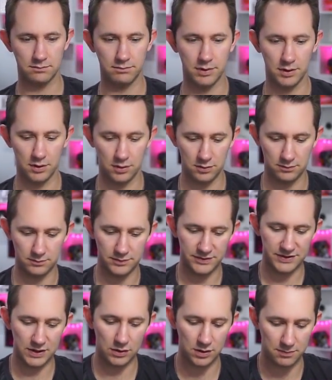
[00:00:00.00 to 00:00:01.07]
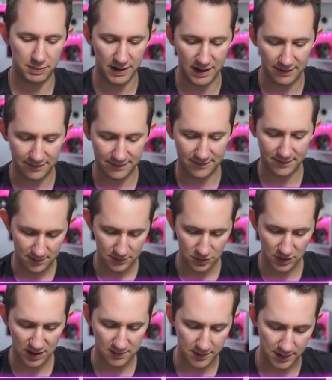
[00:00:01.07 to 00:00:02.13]
Boom, Solar Puff,
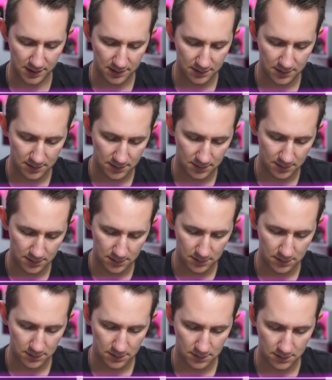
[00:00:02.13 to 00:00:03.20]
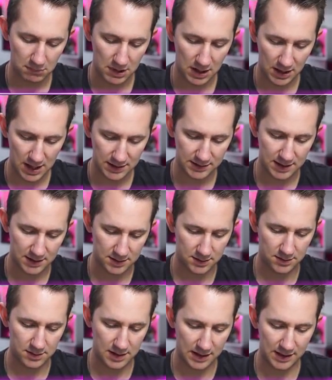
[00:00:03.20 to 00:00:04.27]
try me. I like that,
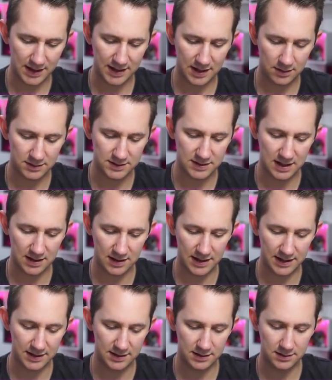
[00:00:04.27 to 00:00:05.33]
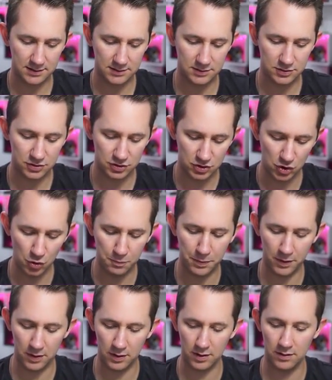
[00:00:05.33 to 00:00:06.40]
dude. I like how it's not like
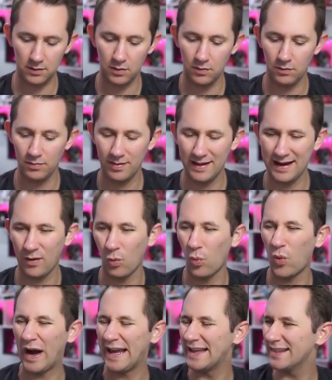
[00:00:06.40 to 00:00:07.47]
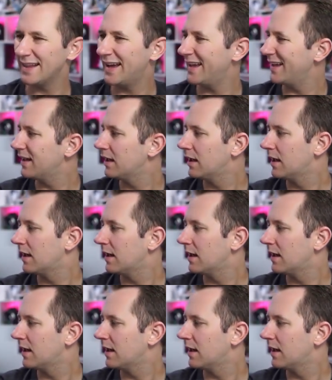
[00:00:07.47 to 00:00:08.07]
super like white light.